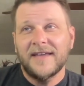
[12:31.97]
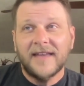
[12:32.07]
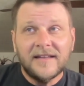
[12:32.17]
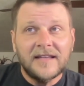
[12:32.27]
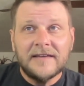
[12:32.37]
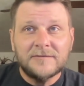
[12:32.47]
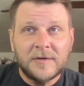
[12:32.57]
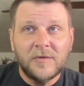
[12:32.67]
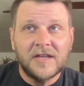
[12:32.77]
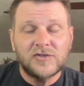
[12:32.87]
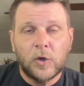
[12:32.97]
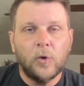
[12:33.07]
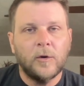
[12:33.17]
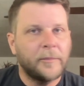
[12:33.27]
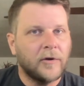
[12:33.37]
That leaves me with a
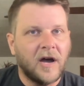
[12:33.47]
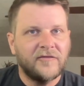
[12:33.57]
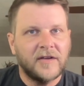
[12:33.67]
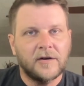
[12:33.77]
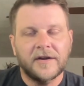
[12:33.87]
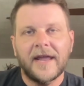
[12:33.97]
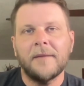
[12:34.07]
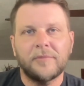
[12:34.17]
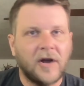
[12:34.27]
total profit or net